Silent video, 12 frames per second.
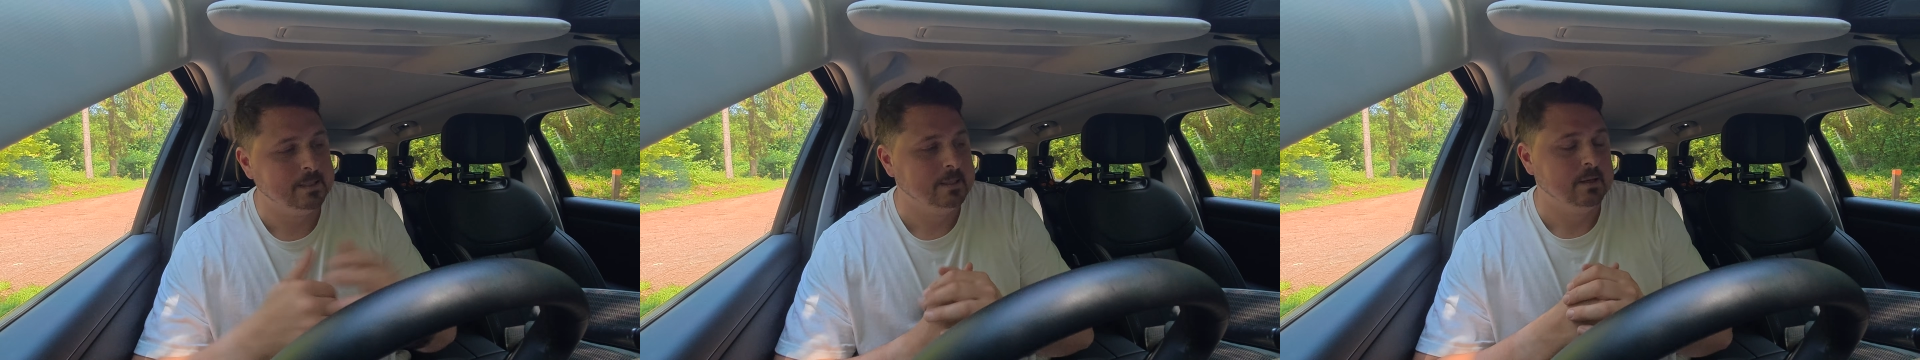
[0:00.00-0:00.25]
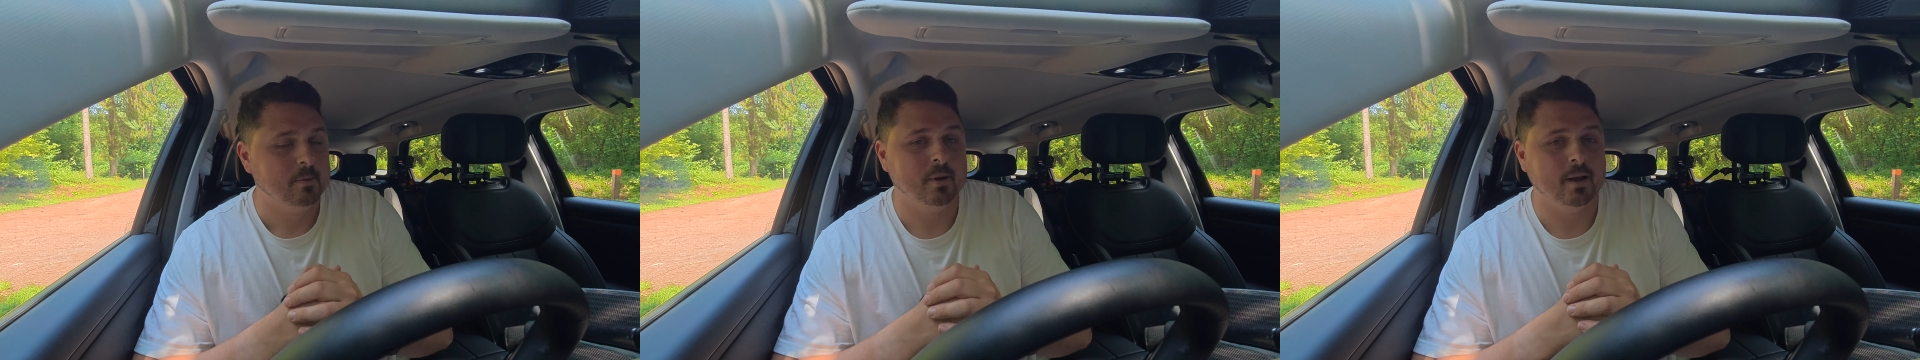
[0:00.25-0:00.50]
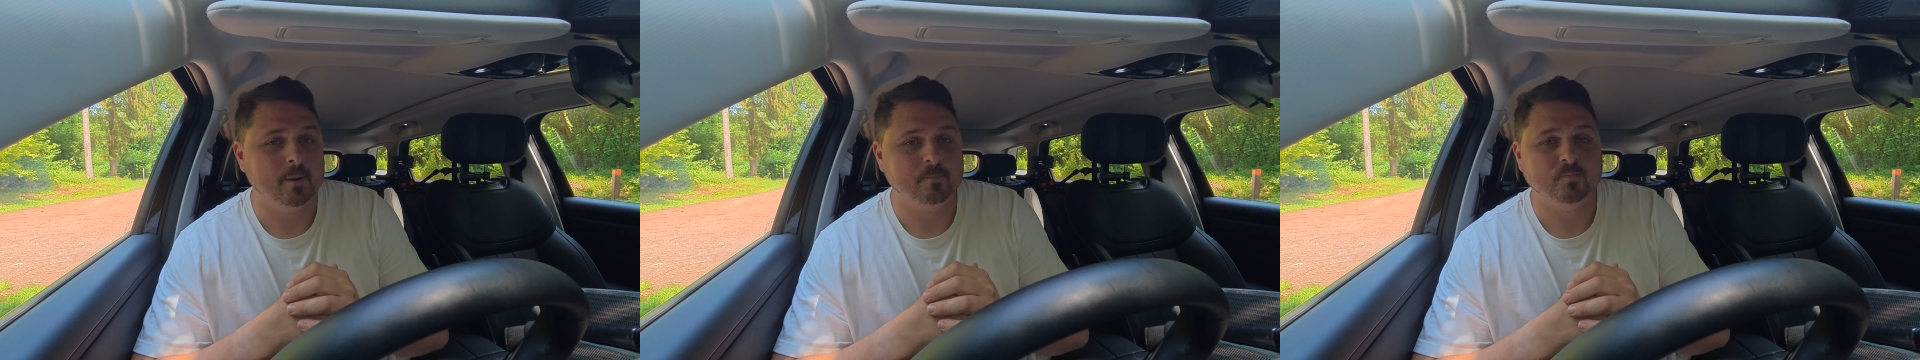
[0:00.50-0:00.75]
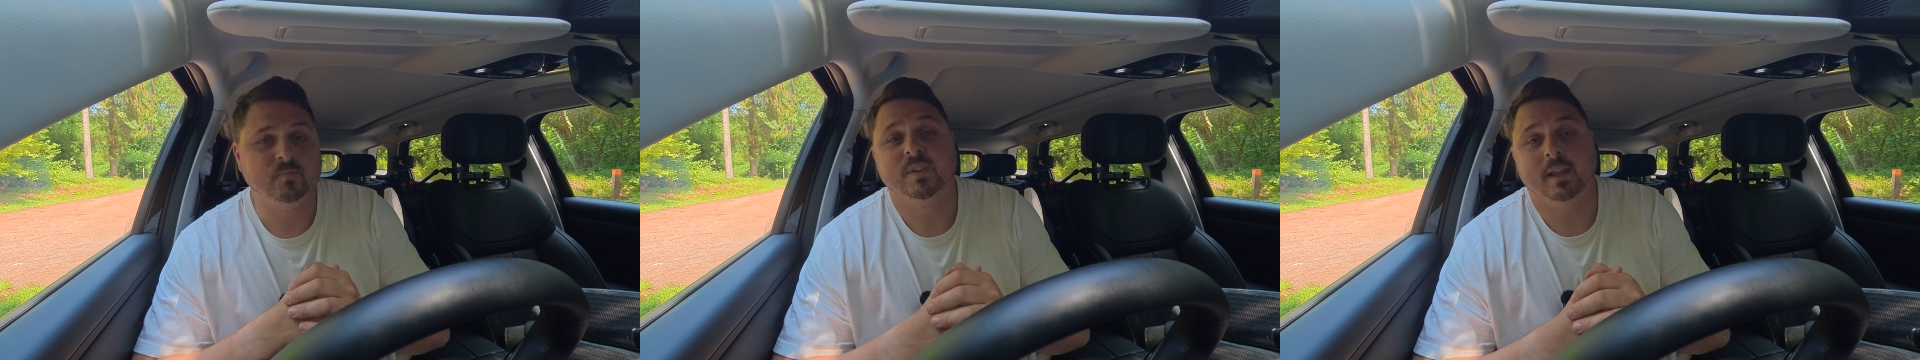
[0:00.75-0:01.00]
but
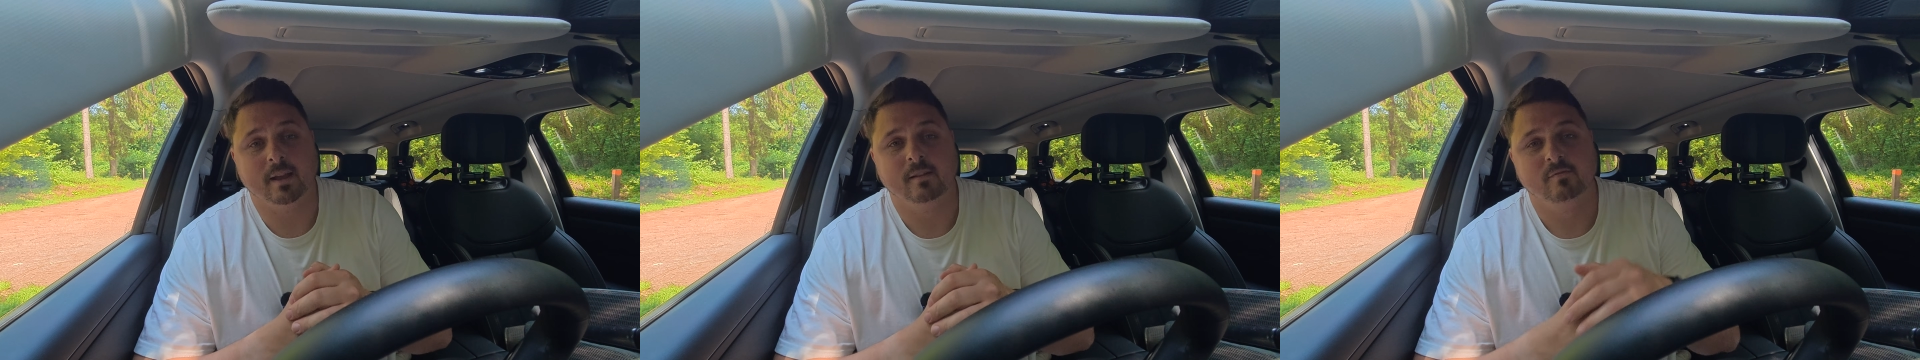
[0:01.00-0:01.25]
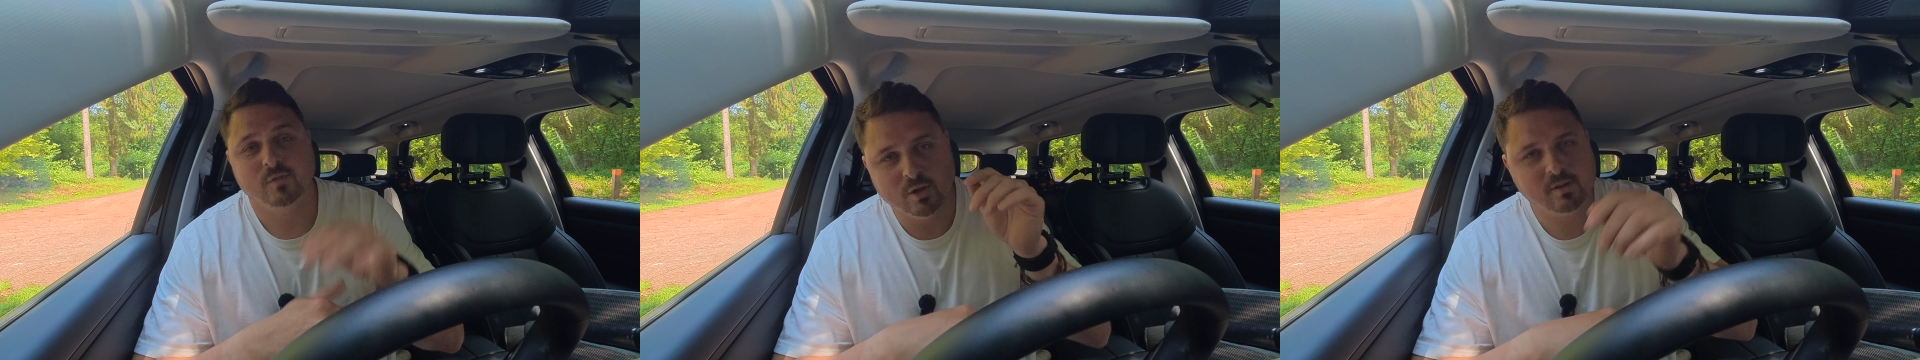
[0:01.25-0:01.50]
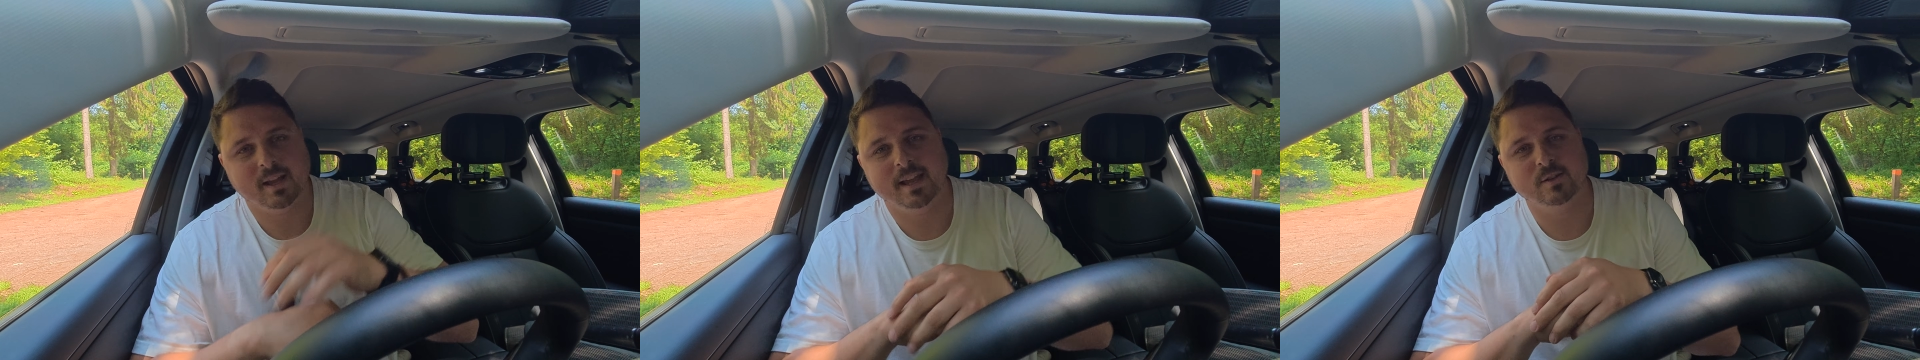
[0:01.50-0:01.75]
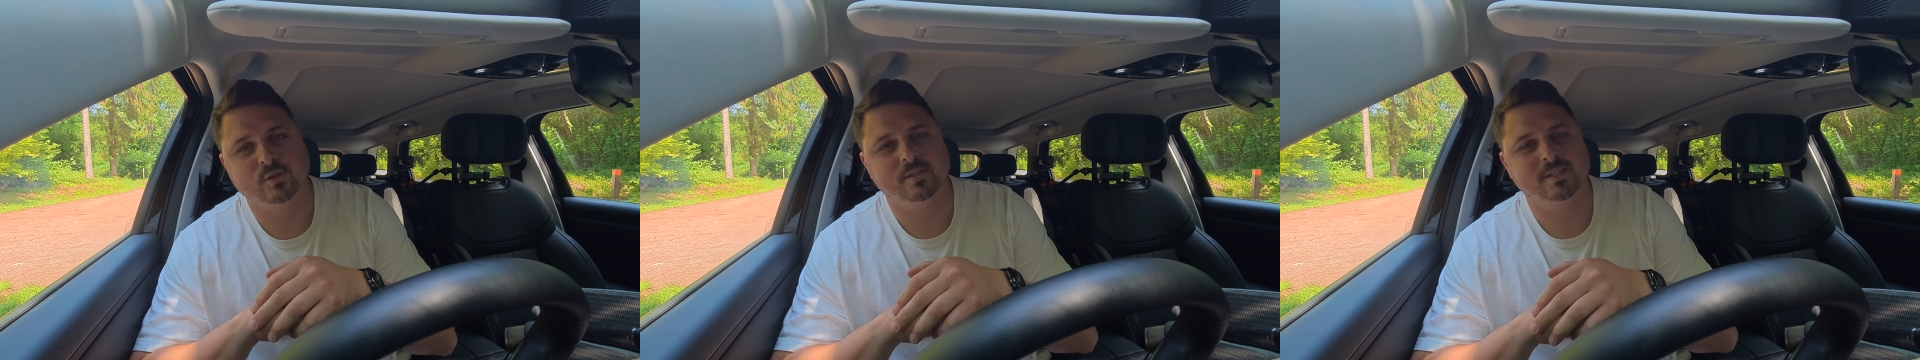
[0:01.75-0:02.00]
yeah, UK
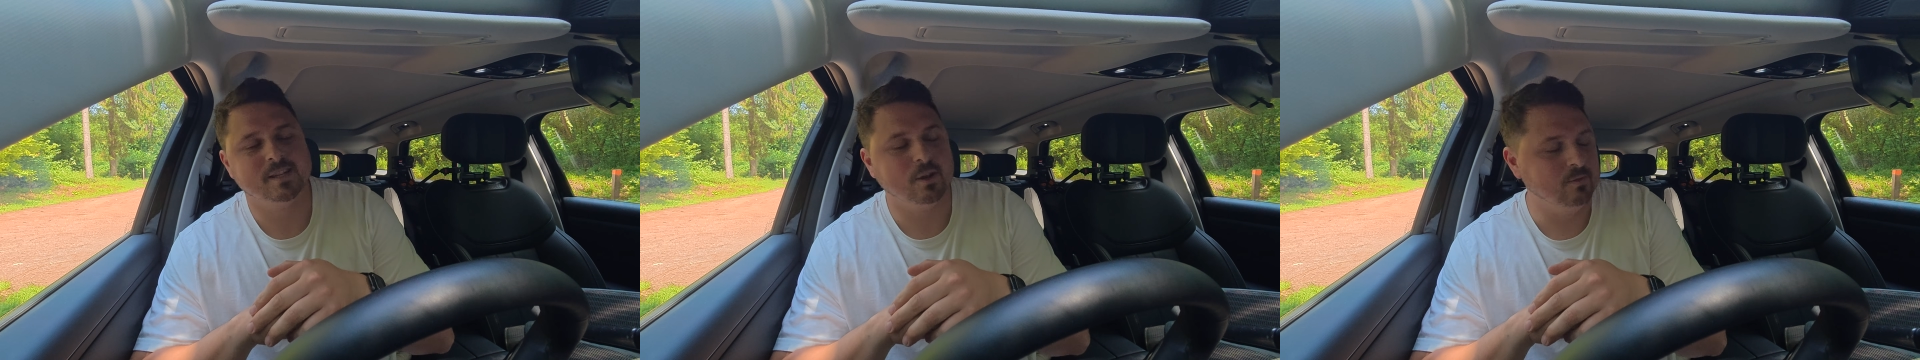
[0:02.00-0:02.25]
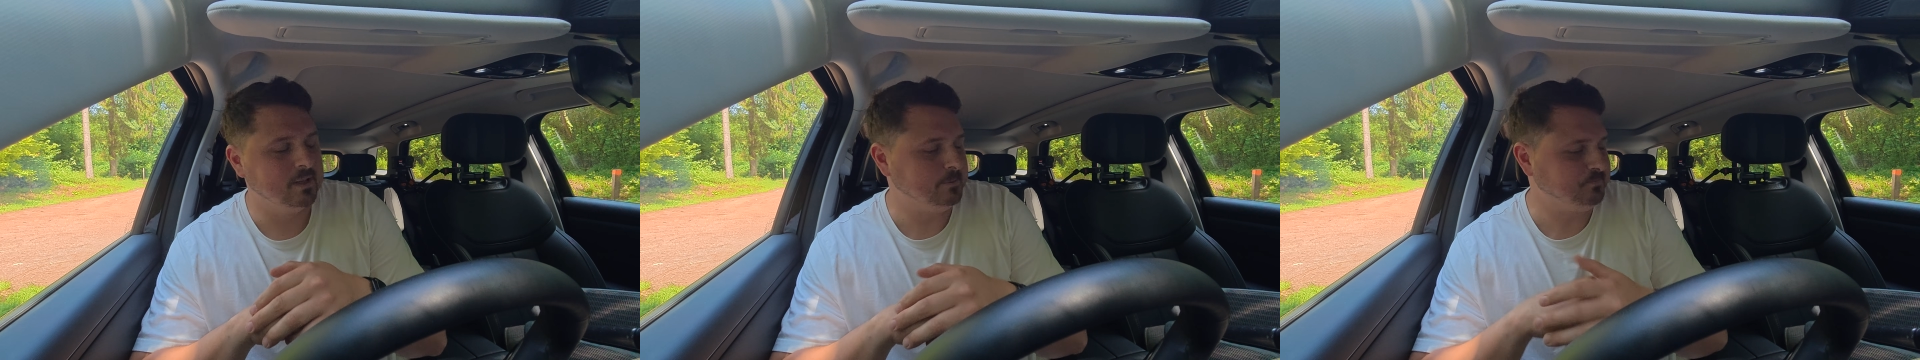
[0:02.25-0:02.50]
entrants only.